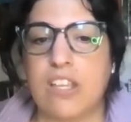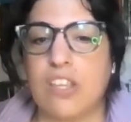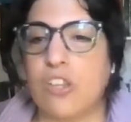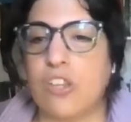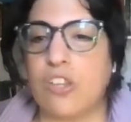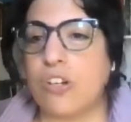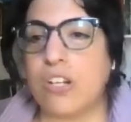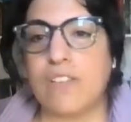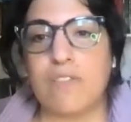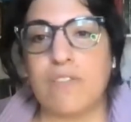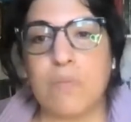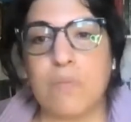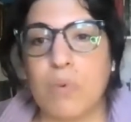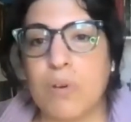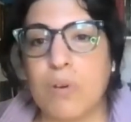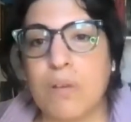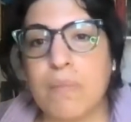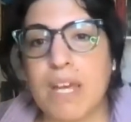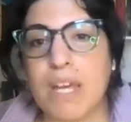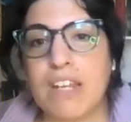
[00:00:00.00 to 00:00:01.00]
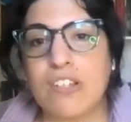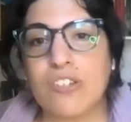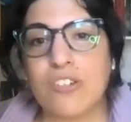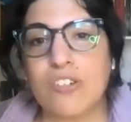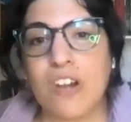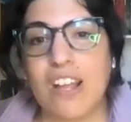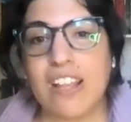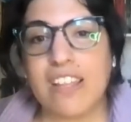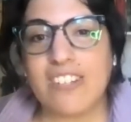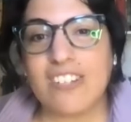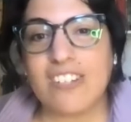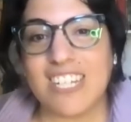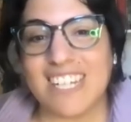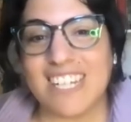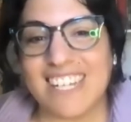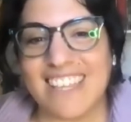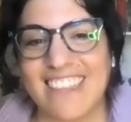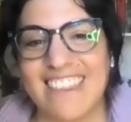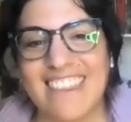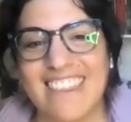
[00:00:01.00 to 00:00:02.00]
learn even more about
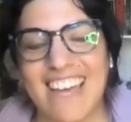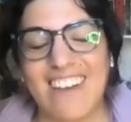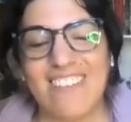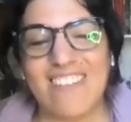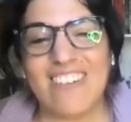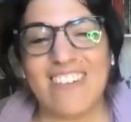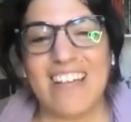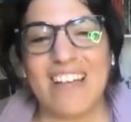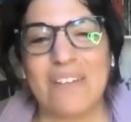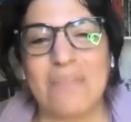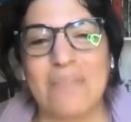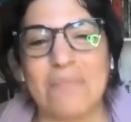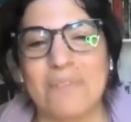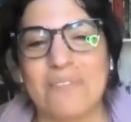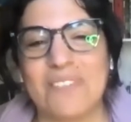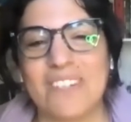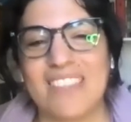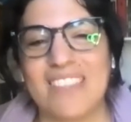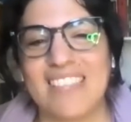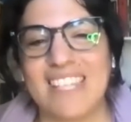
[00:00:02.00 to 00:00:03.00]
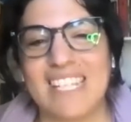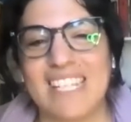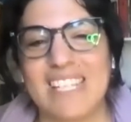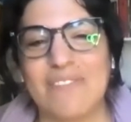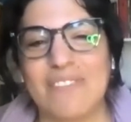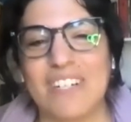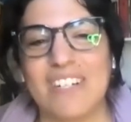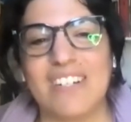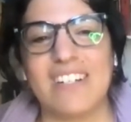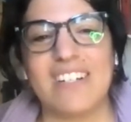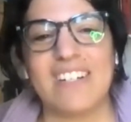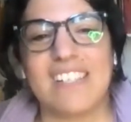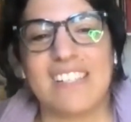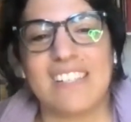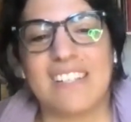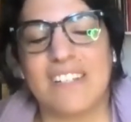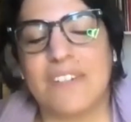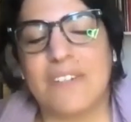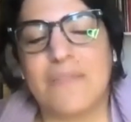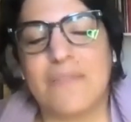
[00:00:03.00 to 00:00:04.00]
astrology that will help with these fears.